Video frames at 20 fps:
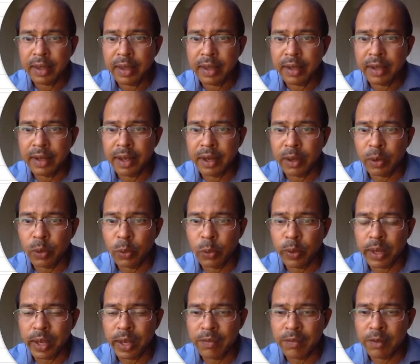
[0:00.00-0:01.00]
Now we
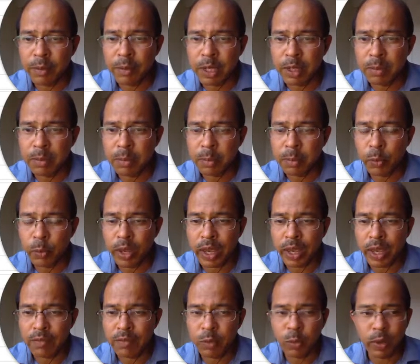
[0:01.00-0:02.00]
have
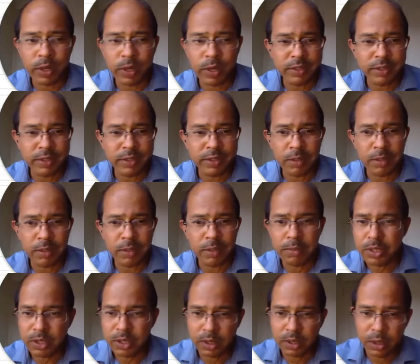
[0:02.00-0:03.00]
a one-time payment
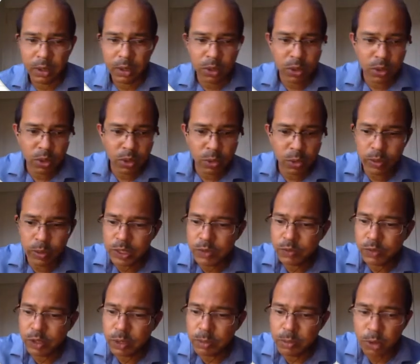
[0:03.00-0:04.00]
here, which
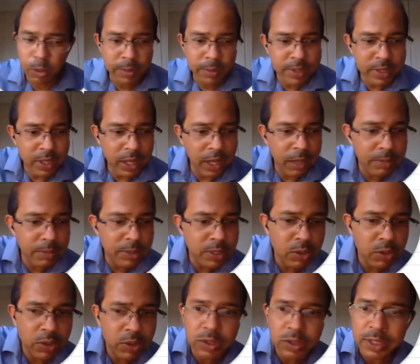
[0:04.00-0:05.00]
for the moment I'm just
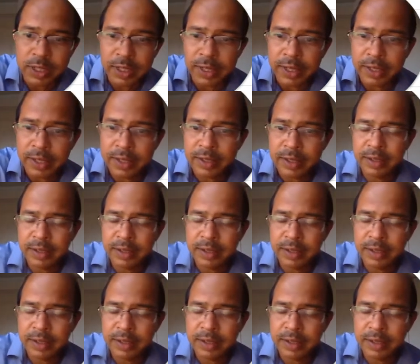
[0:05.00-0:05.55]
going to delete